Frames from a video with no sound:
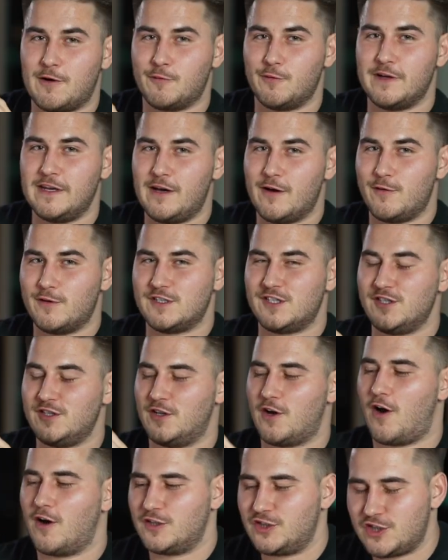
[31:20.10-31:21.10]
Rico is
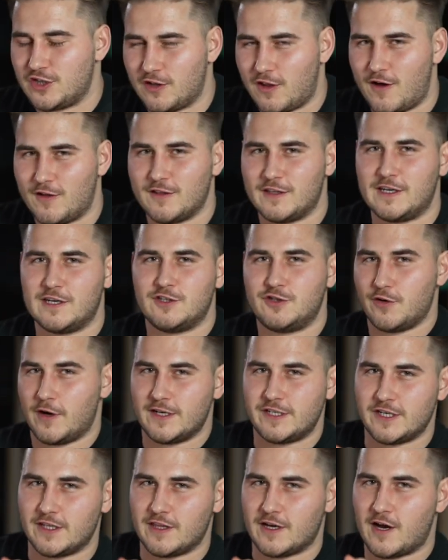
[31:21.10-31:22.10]
nonchalantly
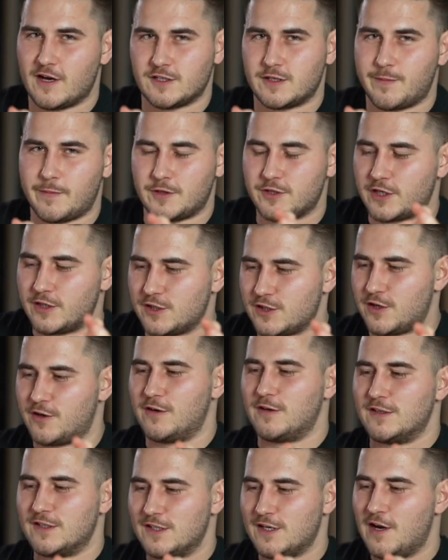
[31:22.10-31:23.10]
addressing the customer's
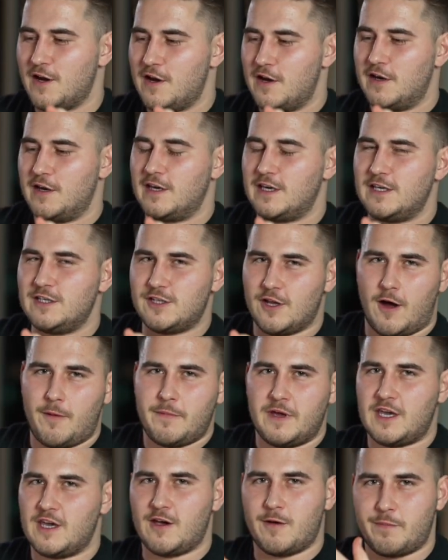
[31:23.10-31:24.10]
concerns. He's not
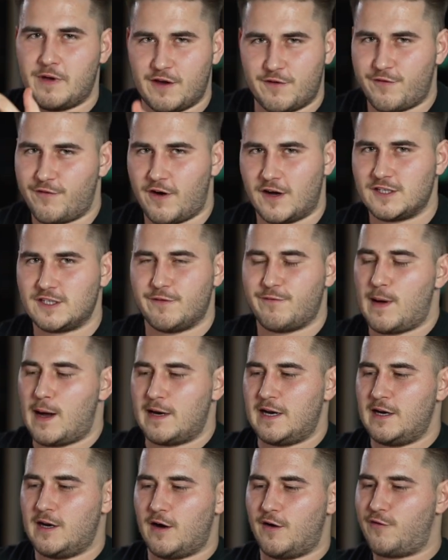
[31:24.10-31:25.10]
making a big fuss
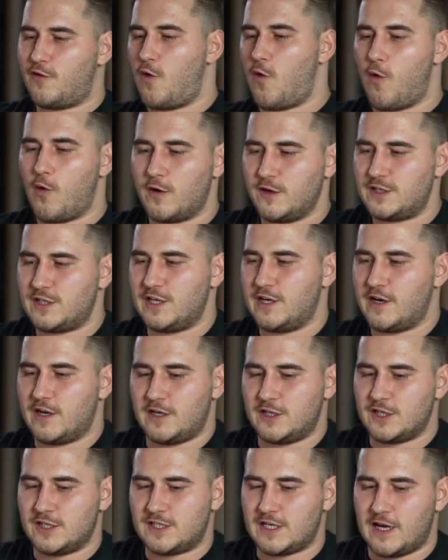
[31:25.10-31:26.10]
about it. Of course, he could
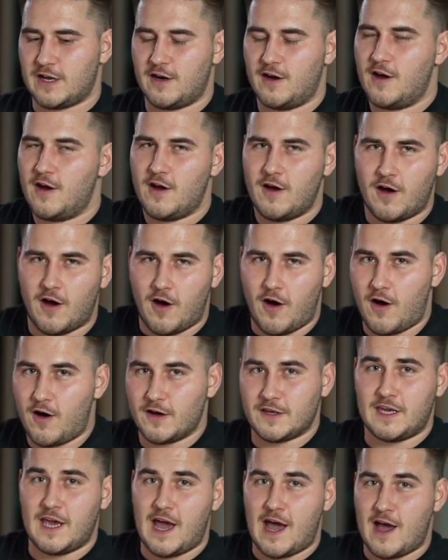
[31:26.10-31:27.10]
have just said, oh
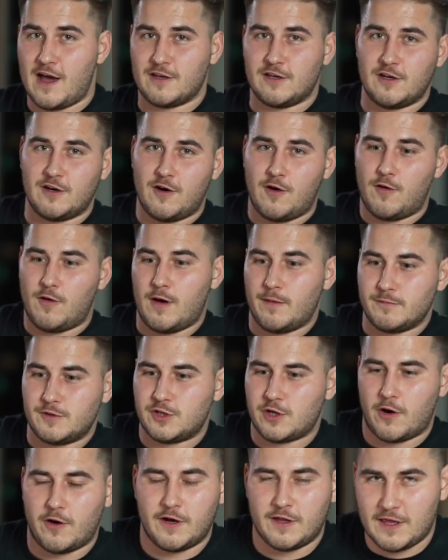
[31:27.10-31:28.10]
yeah, I'm
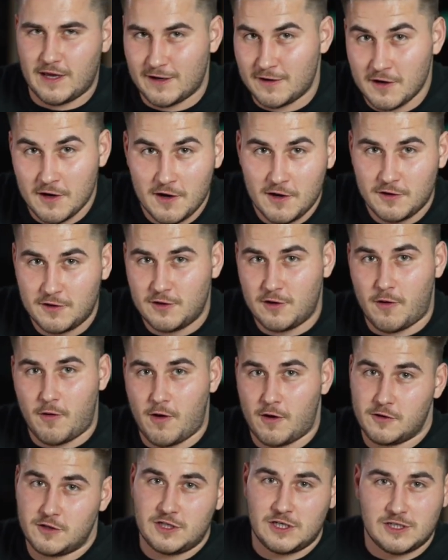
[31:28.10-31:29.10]
sorry that,
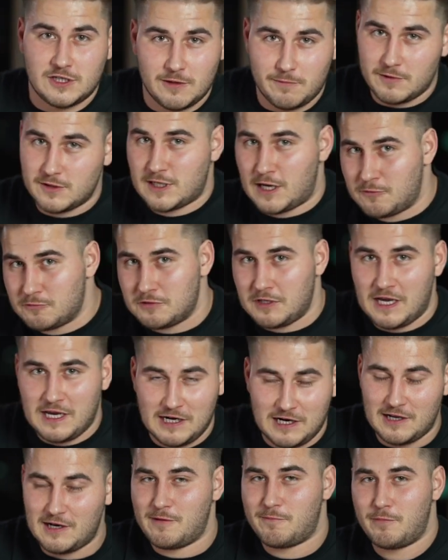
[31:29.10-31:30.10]
our system is
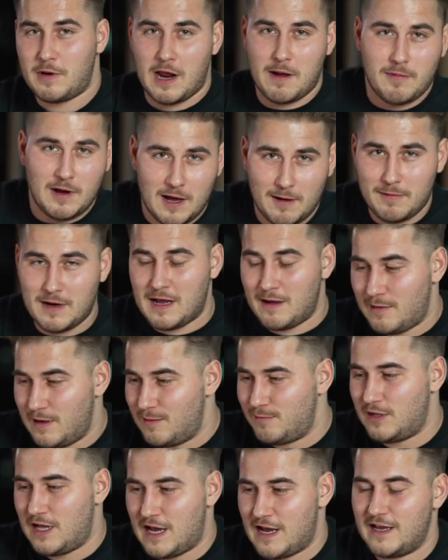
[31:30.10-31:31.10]
outdated and blah, blah, blah, blah,
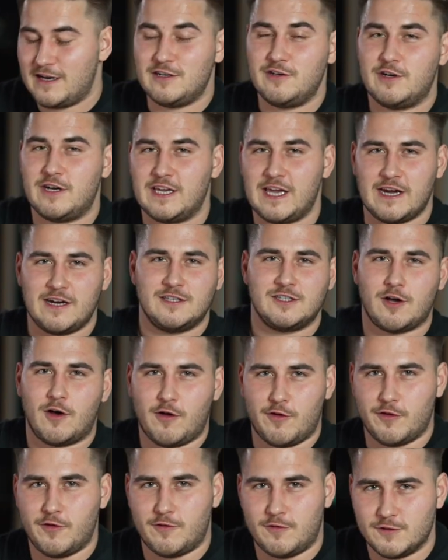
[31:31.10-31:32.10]
blah. And you could get into
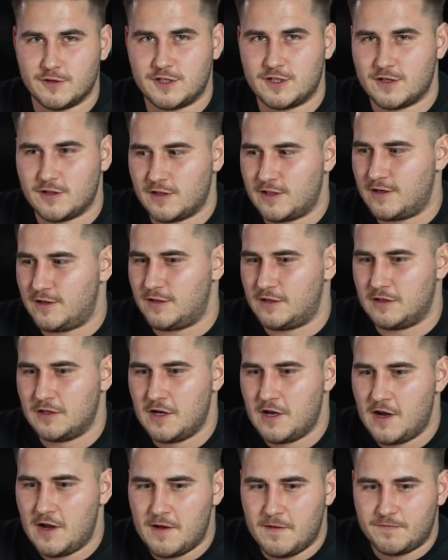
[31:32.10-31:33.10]
all those little,
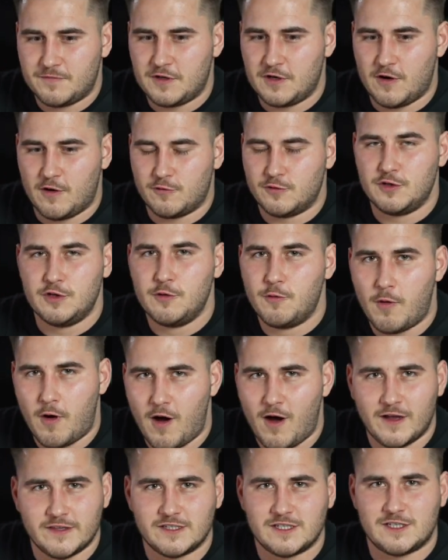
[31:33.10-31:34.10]

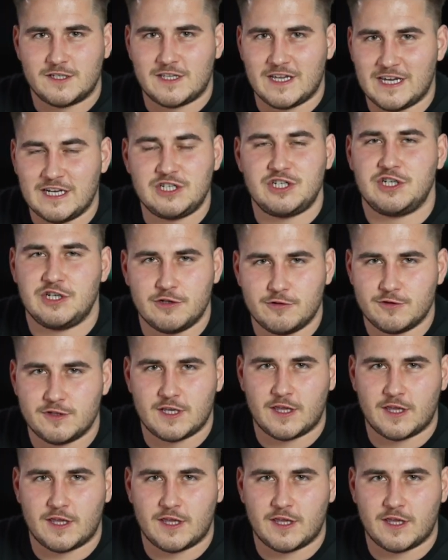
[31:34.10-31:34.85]
nuanced issues